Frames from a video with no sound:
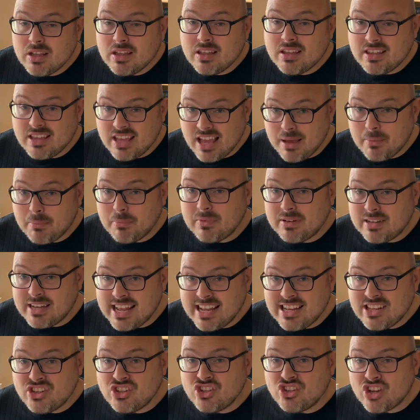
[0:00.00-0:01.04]
Yep,
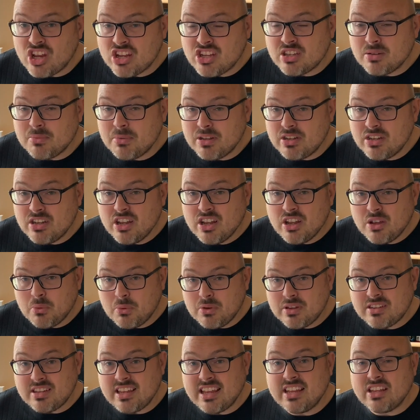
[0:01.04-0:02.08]
ladies and gentlemen, we're
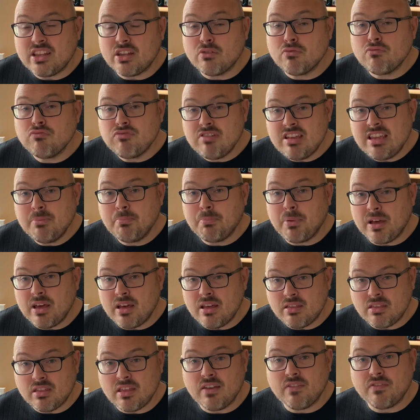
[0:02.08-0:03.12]
seeing the
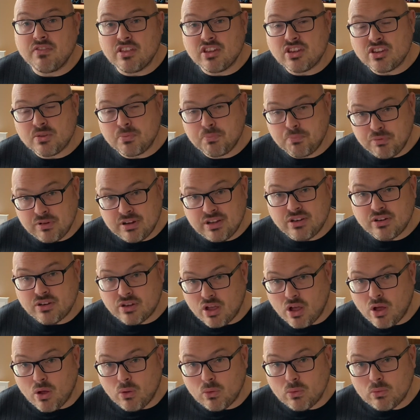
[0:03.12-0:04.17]
rebirth of the sprint
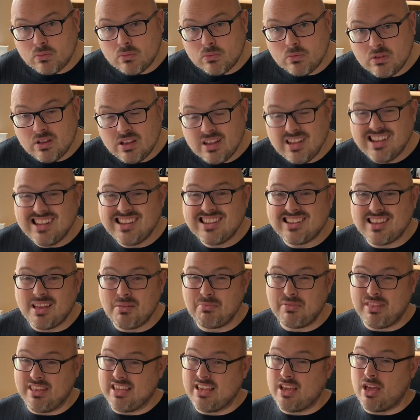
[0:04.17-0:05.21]
goal.
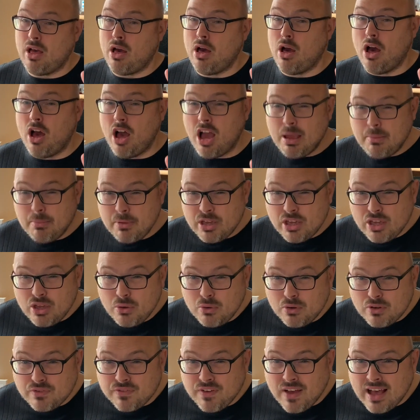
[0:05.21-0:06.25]
Something I'm a
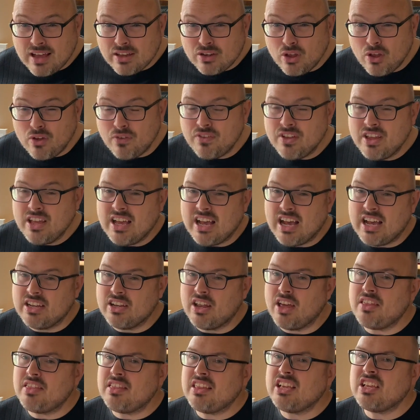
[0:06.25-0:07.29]
huge fan of, and
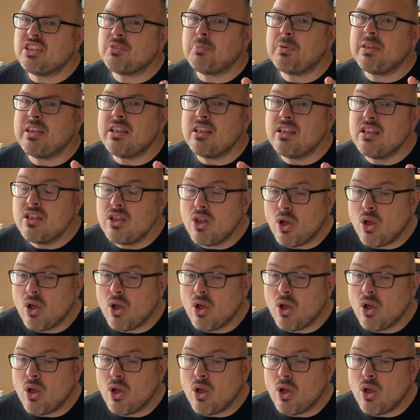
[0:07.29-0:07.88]
I think it's been